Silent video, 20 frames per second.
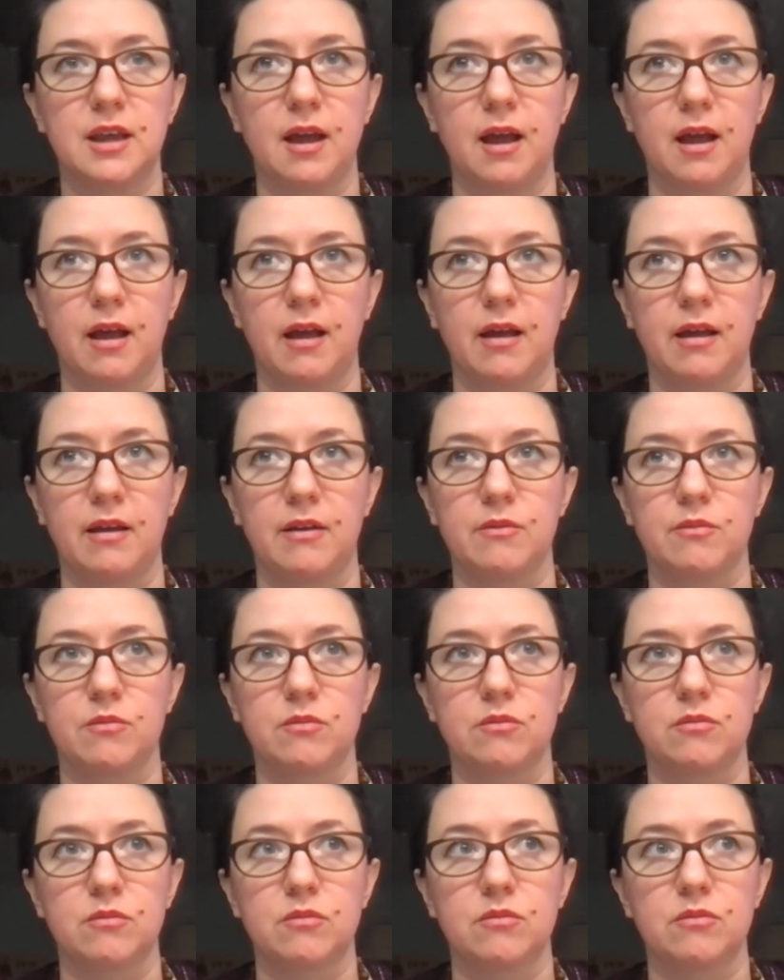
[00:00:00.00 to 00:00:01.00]

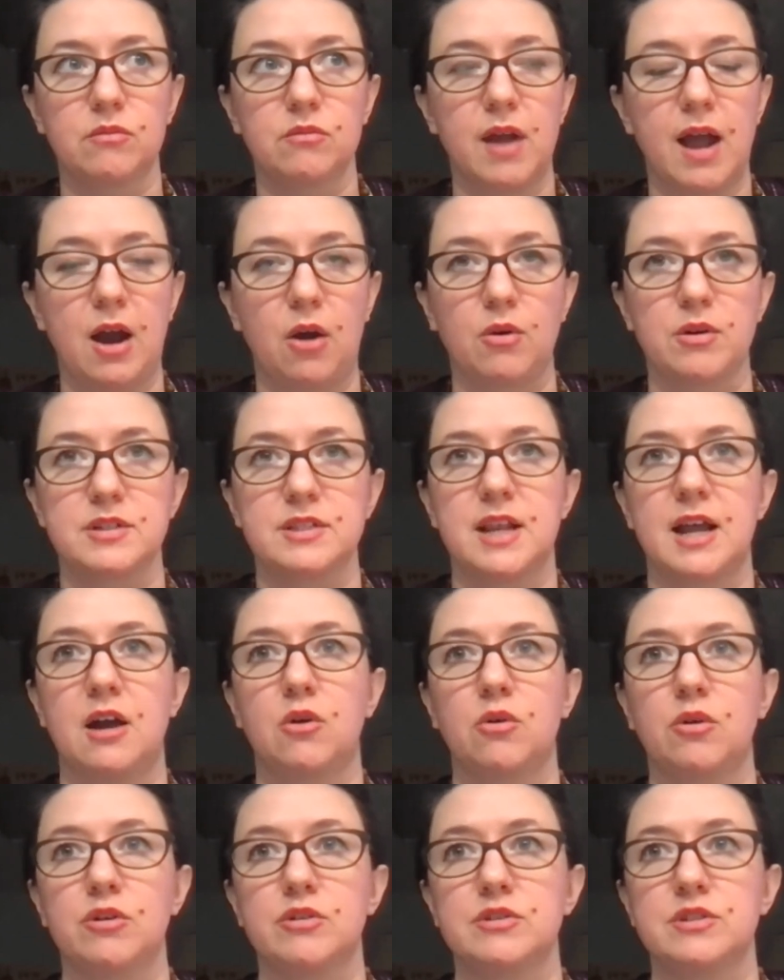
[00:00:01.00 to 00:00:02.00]
hours and
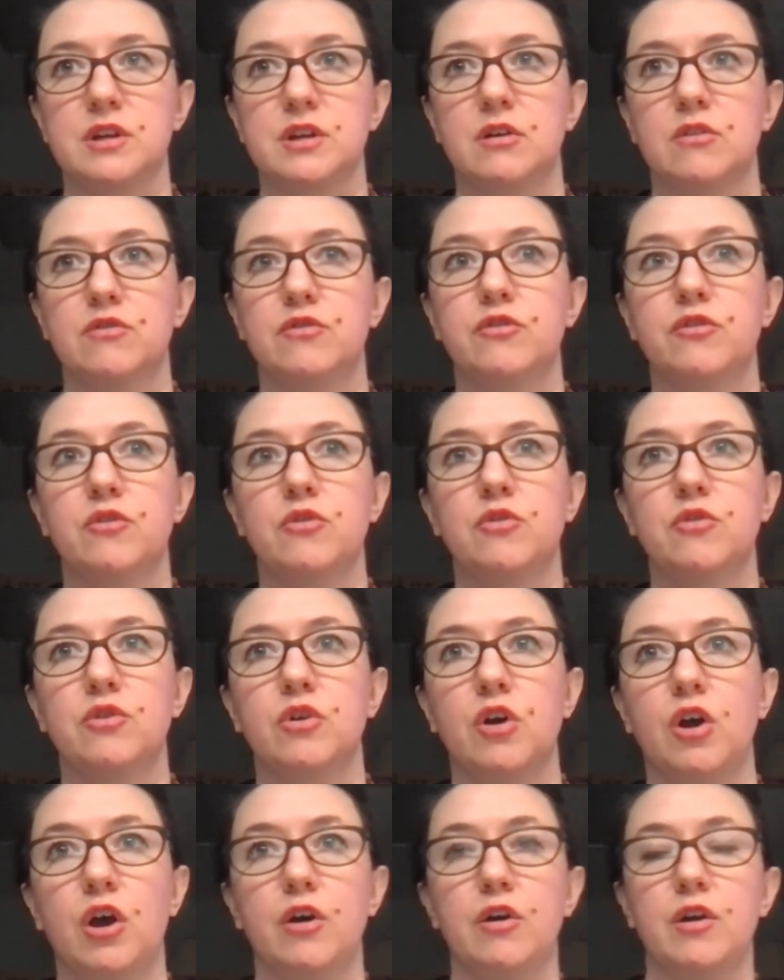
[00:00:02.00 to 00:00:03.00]
hours of
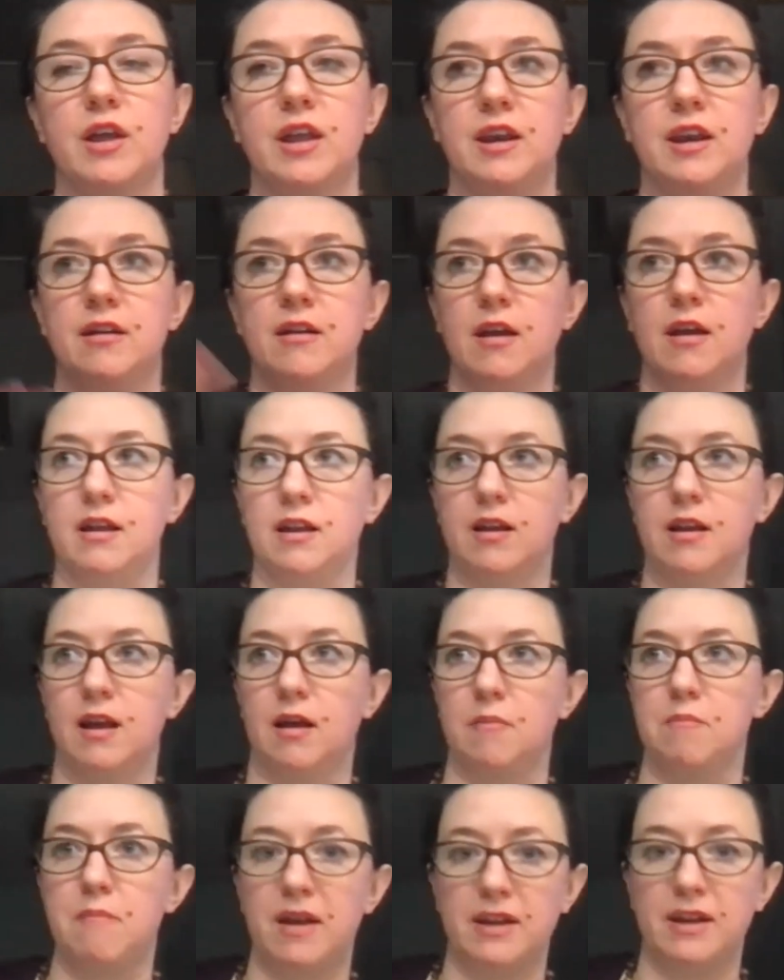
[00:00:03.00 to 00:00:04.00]
in a
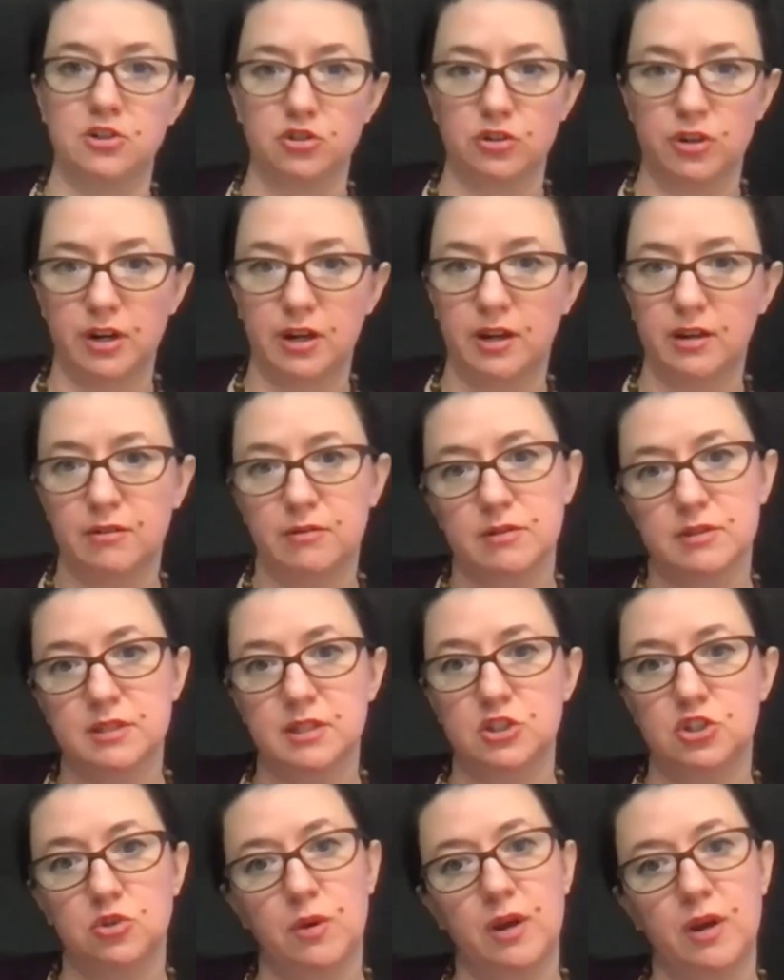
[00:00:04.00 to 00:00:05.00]
mentoring
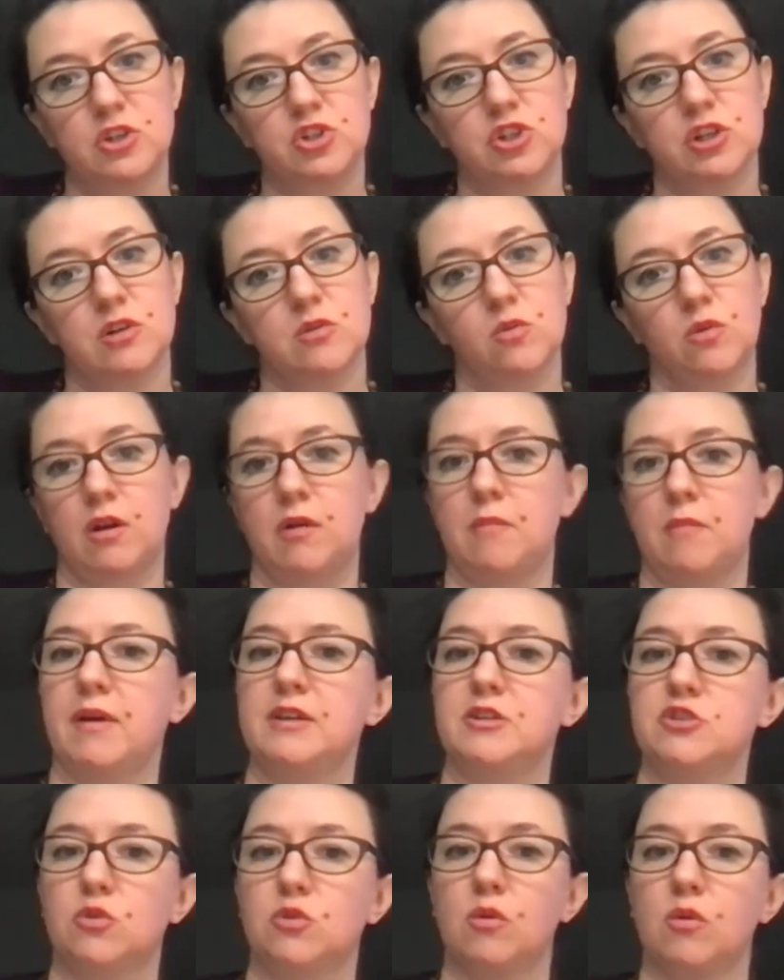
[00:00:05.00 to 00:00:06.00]
situation where a
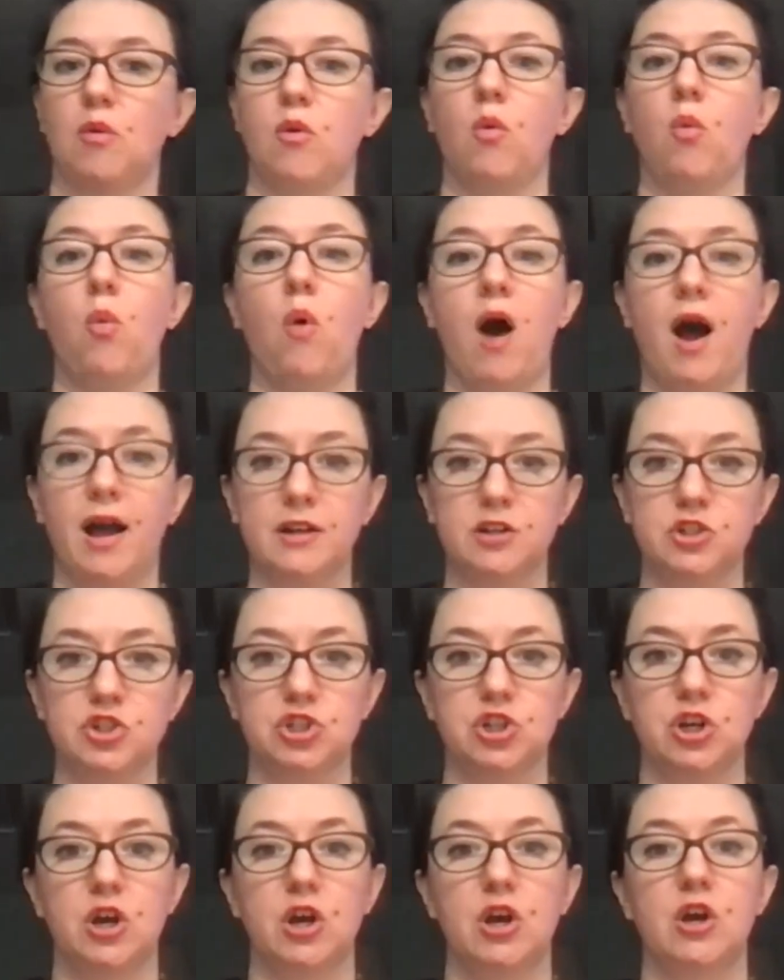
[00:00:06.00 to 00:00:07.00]
mentor will watch